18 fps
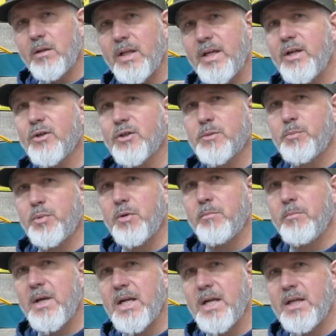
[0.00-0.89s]
liters per
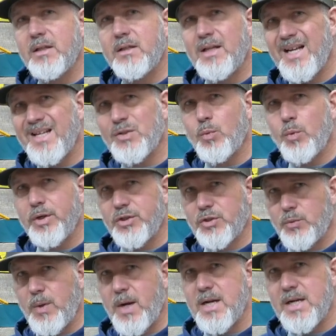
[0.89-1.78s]
minute, that's what
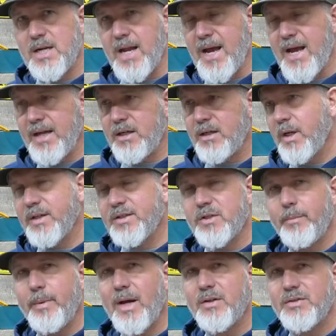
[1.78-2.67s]
it's rated at. It's
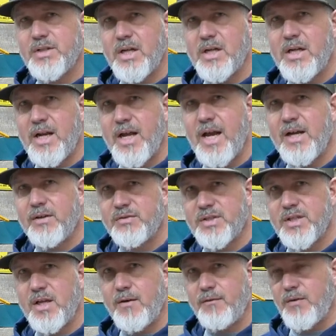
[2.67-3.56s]
about 10 and a half
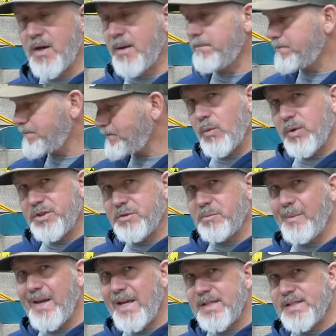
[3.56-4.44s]
CFM,
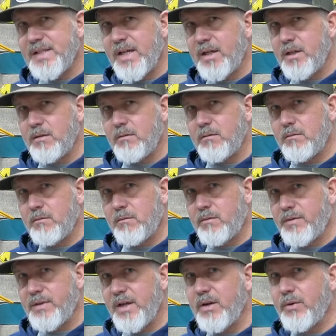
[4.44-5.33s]
which makes it
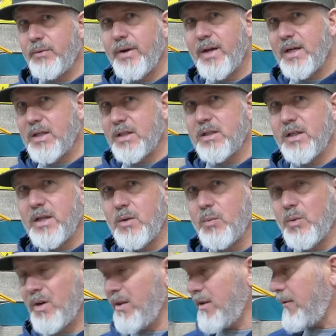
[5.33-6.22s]
theoretically
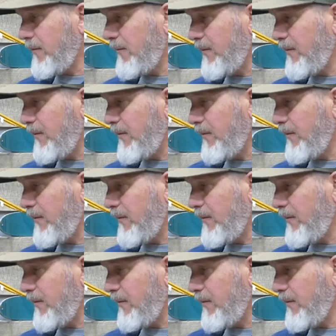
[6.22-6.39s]
one of the